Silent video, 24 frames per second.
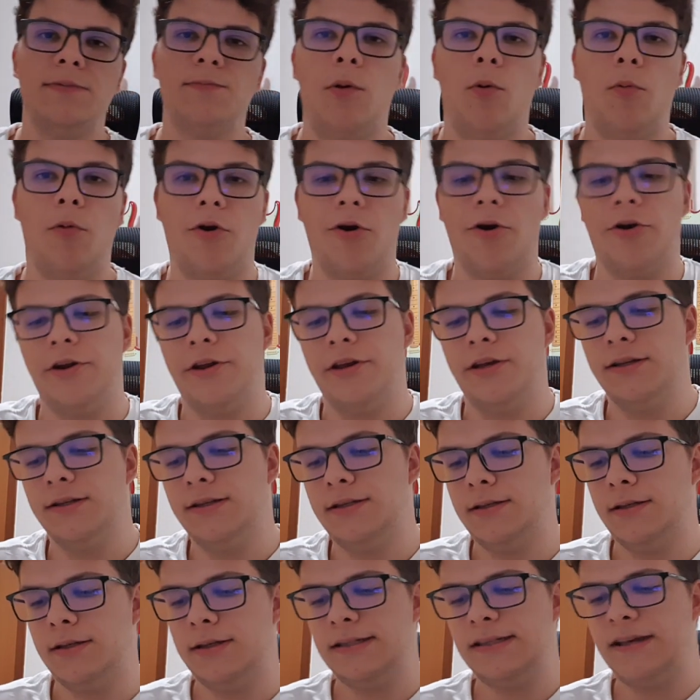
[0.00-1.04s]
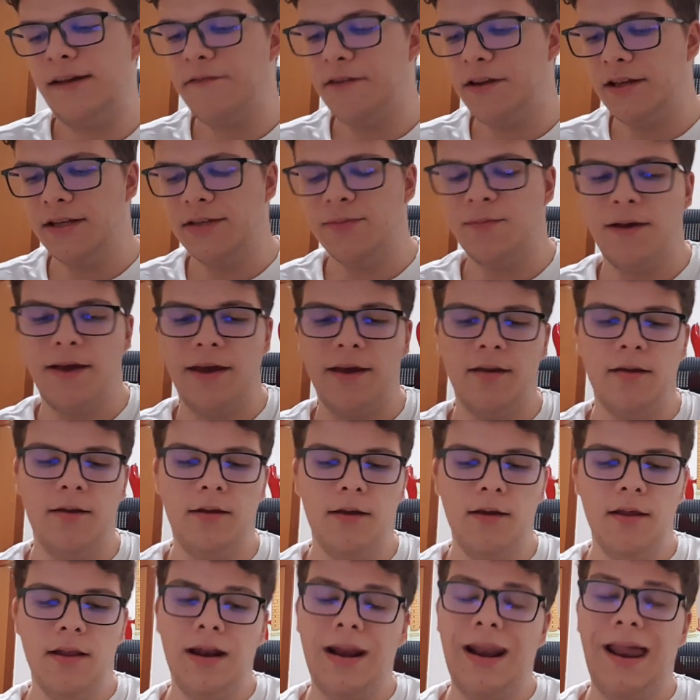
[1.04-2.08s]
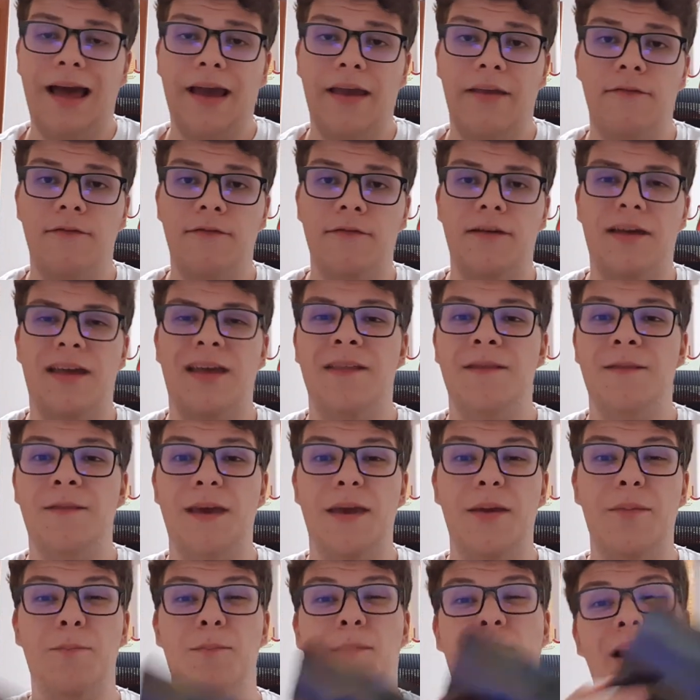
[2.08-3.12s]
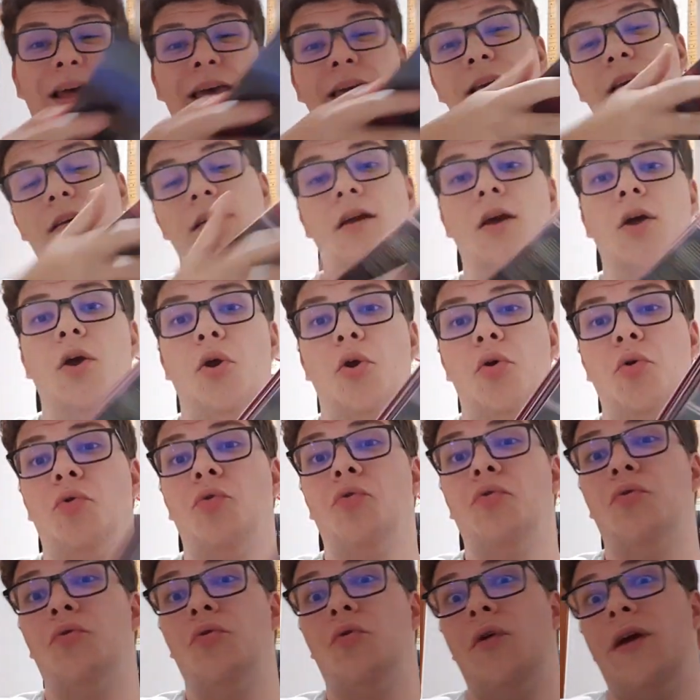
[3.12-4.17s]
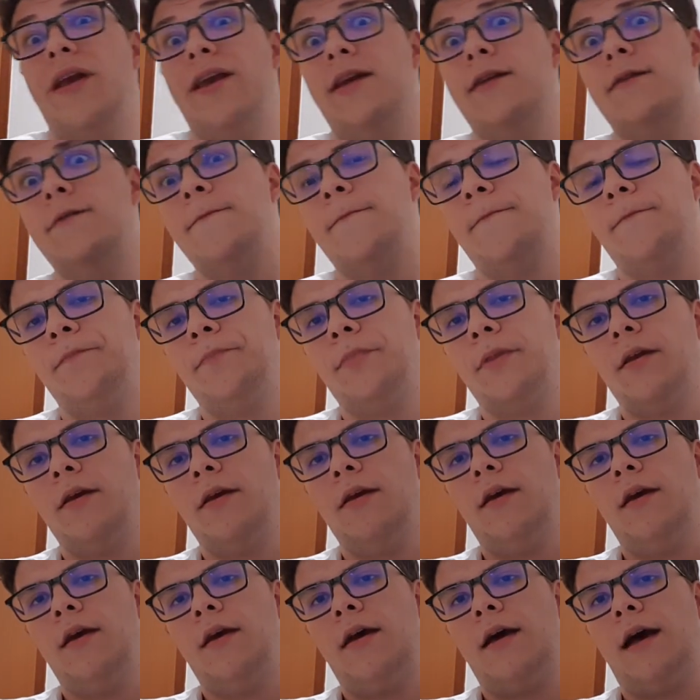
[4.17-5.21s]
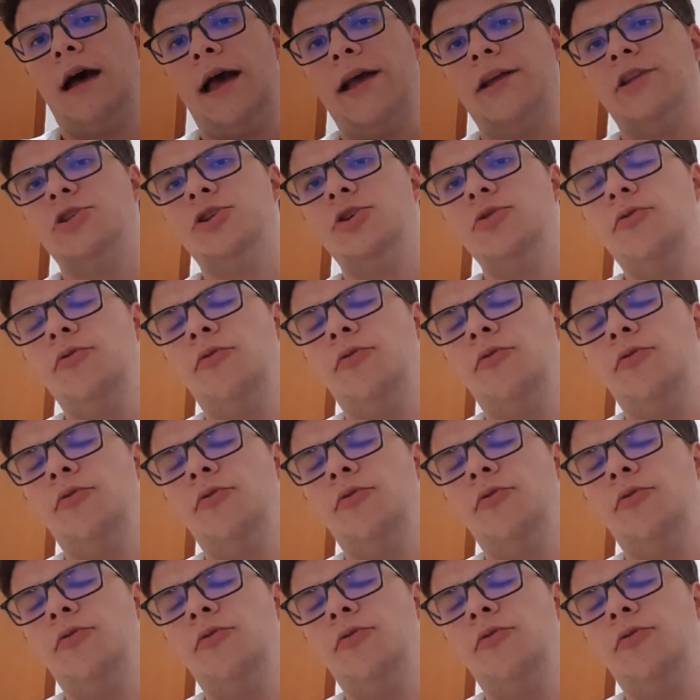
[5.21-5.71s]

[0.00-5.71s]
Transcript: Paul McCartney's 70s band live, and they play great. I do